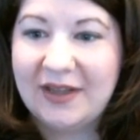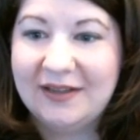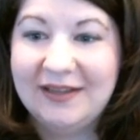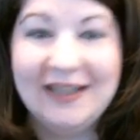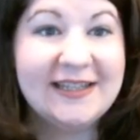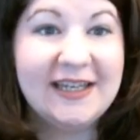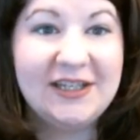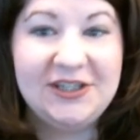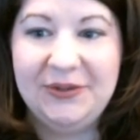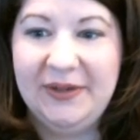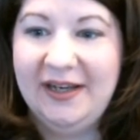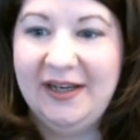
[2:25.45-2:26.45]
let's get
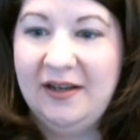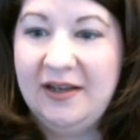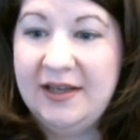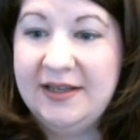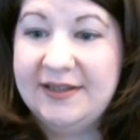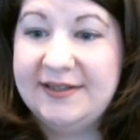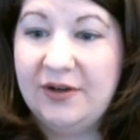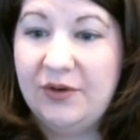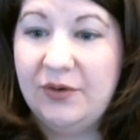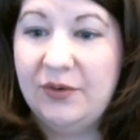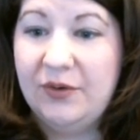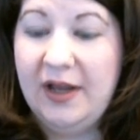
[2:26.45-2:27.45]
to it.
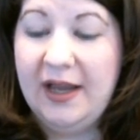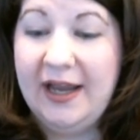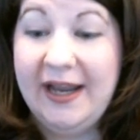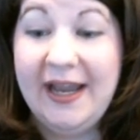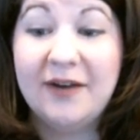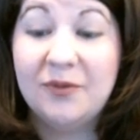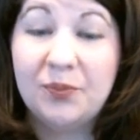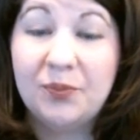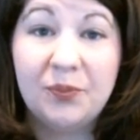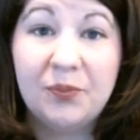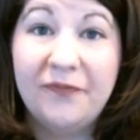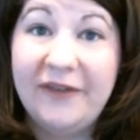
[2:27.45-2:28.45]
So uh, I had a
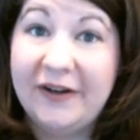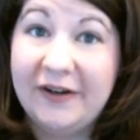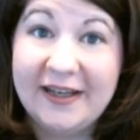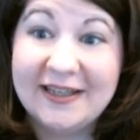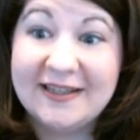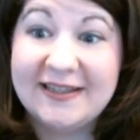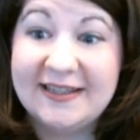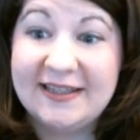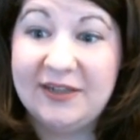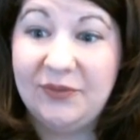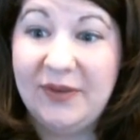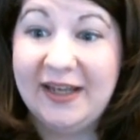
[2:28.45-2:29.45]
very
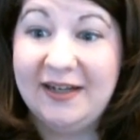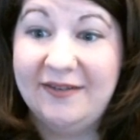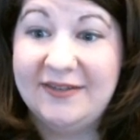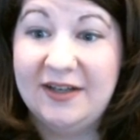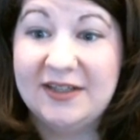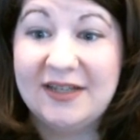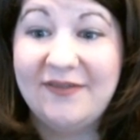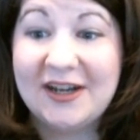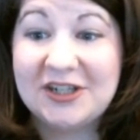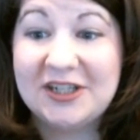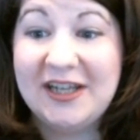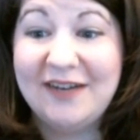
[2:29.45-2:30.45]
consistent weekend of sales. I've
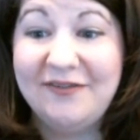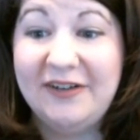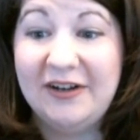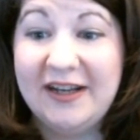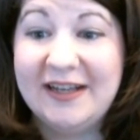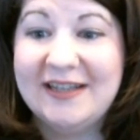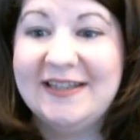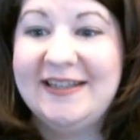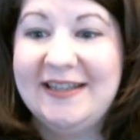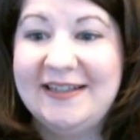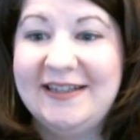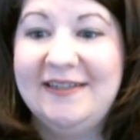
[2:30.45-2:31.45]
actually had a very
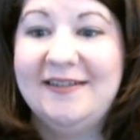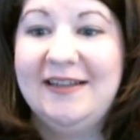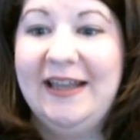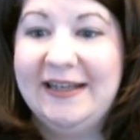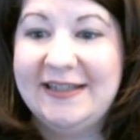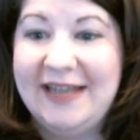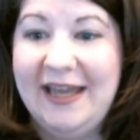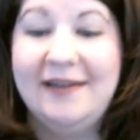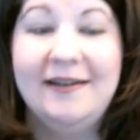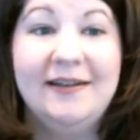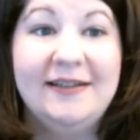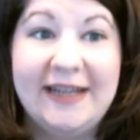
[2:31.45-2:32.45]
consistent like
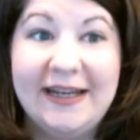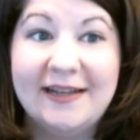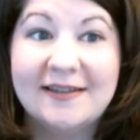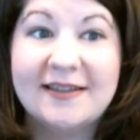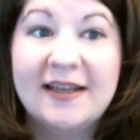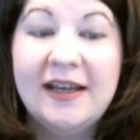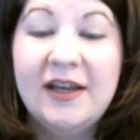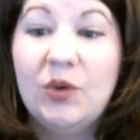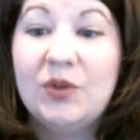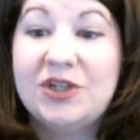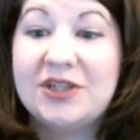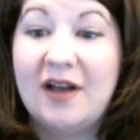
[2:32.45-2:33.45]
ten days,
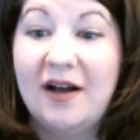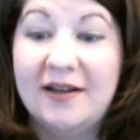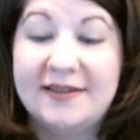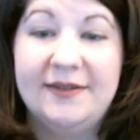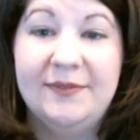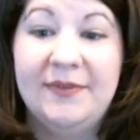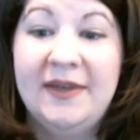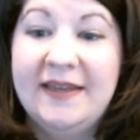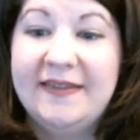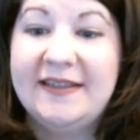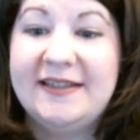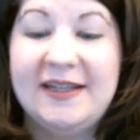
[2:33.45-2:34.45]
which is awesome.
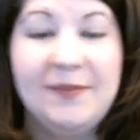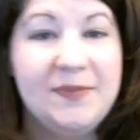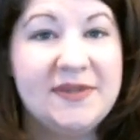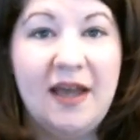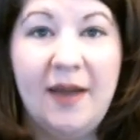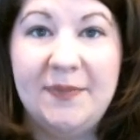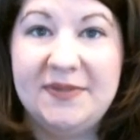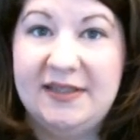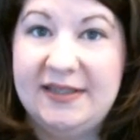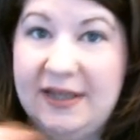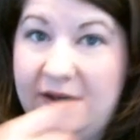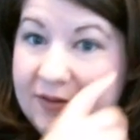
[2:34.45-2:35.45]
The dips, the ups and
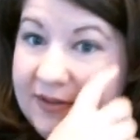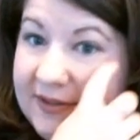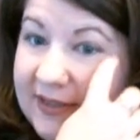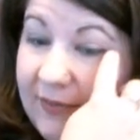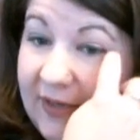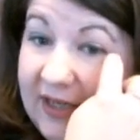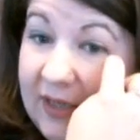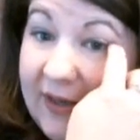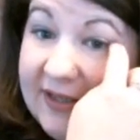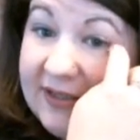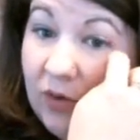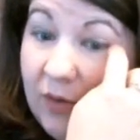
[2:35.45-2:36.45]
downs in my eBay
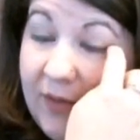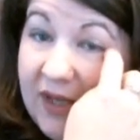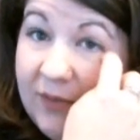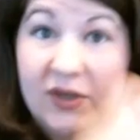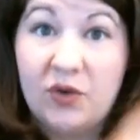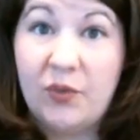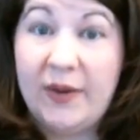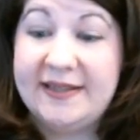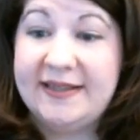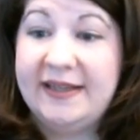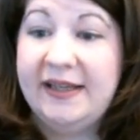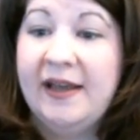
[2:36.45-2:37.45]
store make me
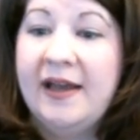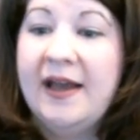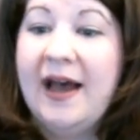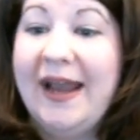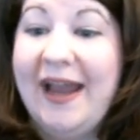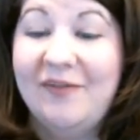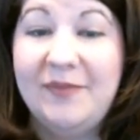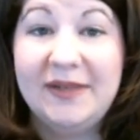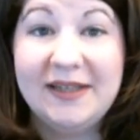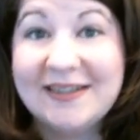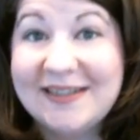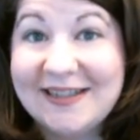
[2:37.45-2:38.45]
crazy. I have been
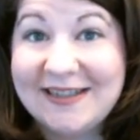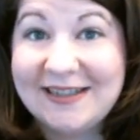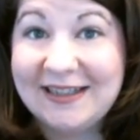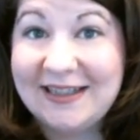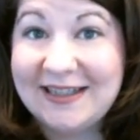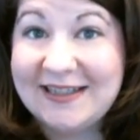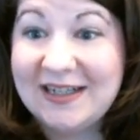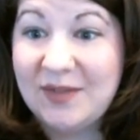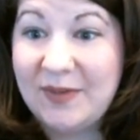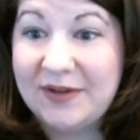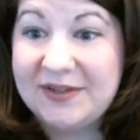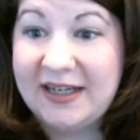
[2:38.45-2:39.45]
consistently listing
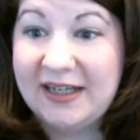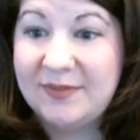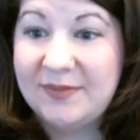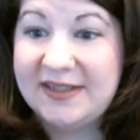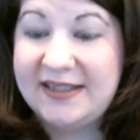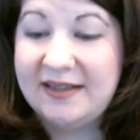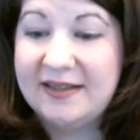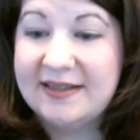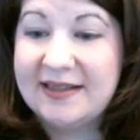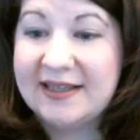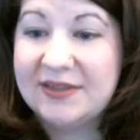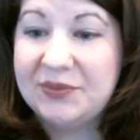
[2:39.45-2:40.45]
about ten items a day this
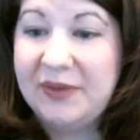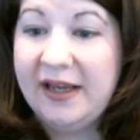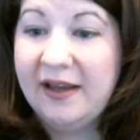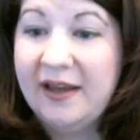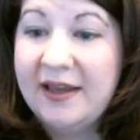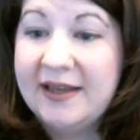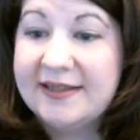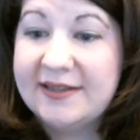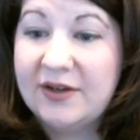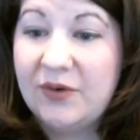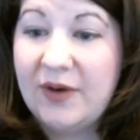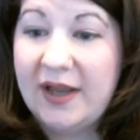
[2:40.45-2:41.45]
last week.
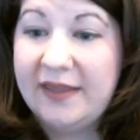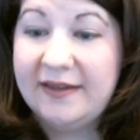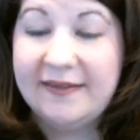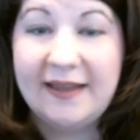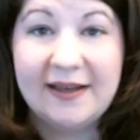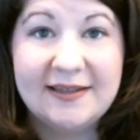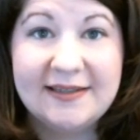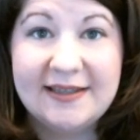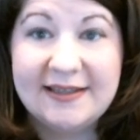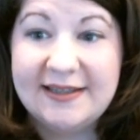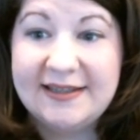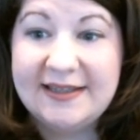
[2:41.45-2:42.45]
So I think that
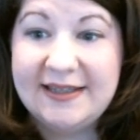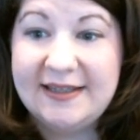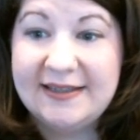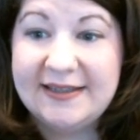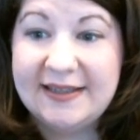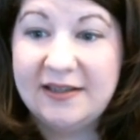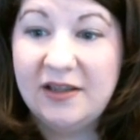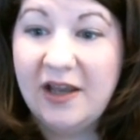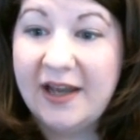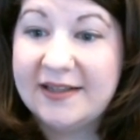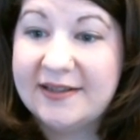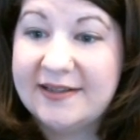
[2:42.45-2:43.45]
consistency says a
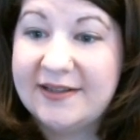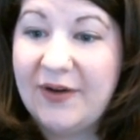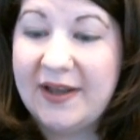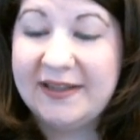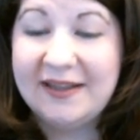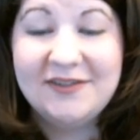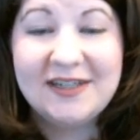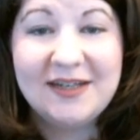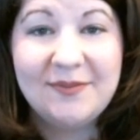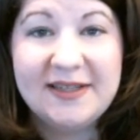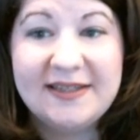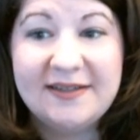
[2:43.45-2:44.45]
lot. So I'd love to get
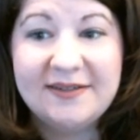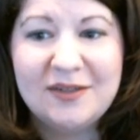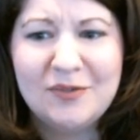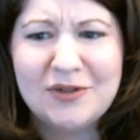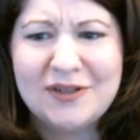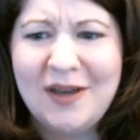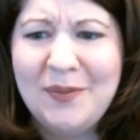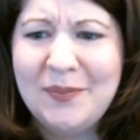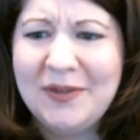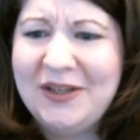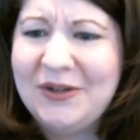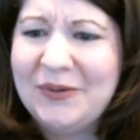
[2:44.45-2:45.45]
my sales numbers up,
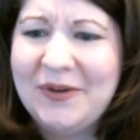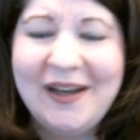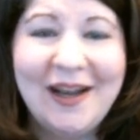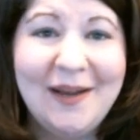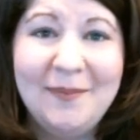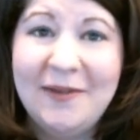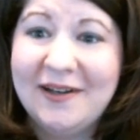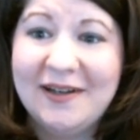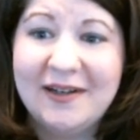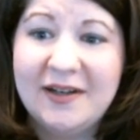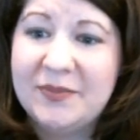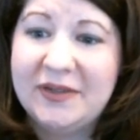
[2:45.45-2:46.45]
but you know what? I'm not going
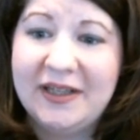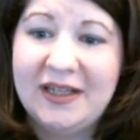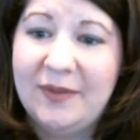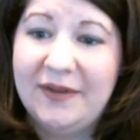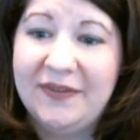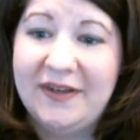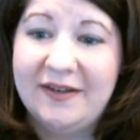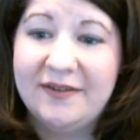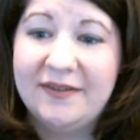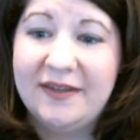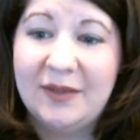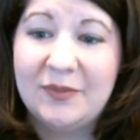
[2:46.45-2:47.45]
to complain about the,
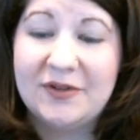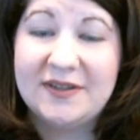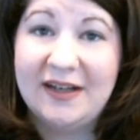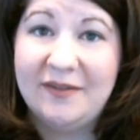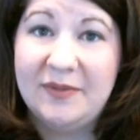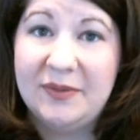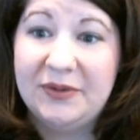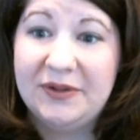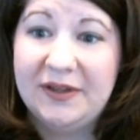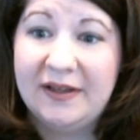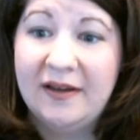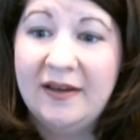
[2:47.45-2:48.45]
the numbers that I've been
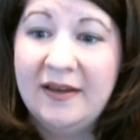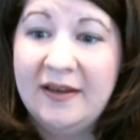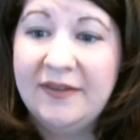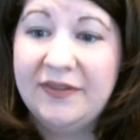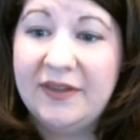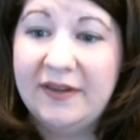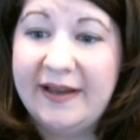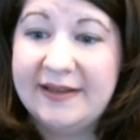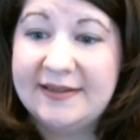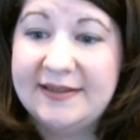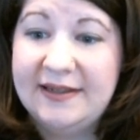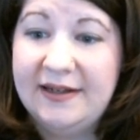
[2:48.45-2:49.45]
pulling the
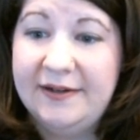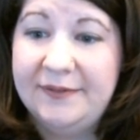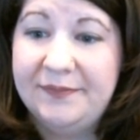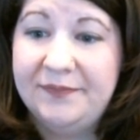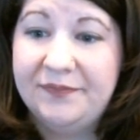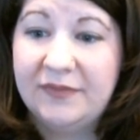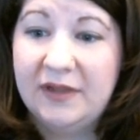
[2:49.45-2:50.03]
last um,